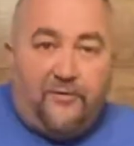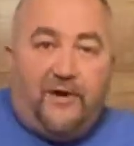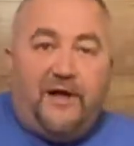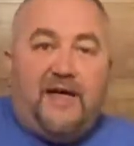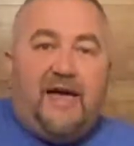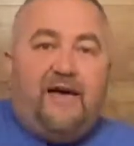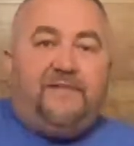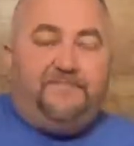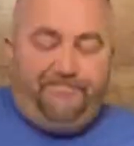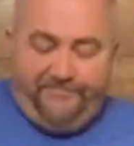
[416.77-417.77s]
there you have it.
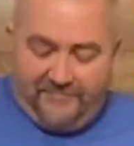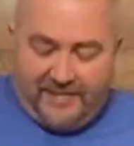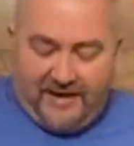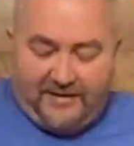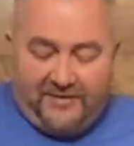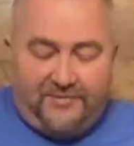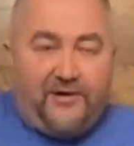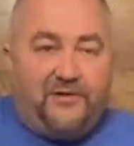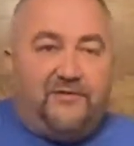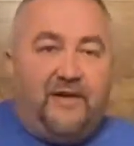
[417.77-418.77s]

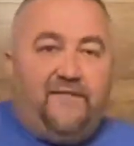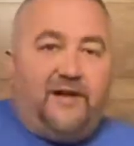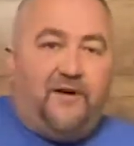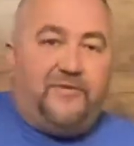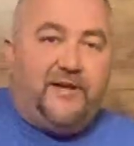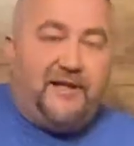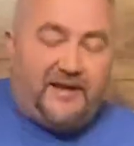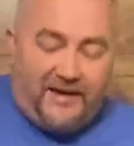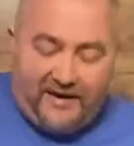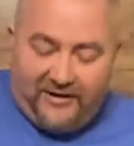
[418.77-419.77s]
1937, authentic
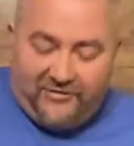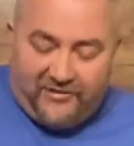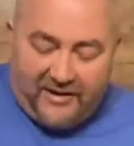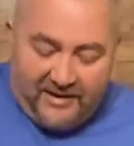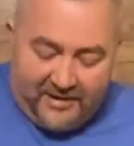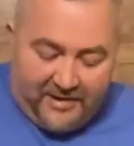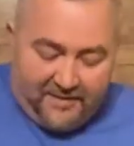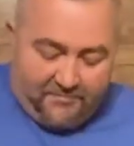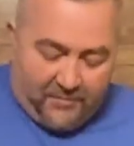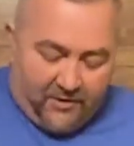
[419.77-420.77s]
aged
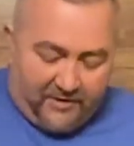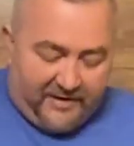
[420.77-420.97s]
Martin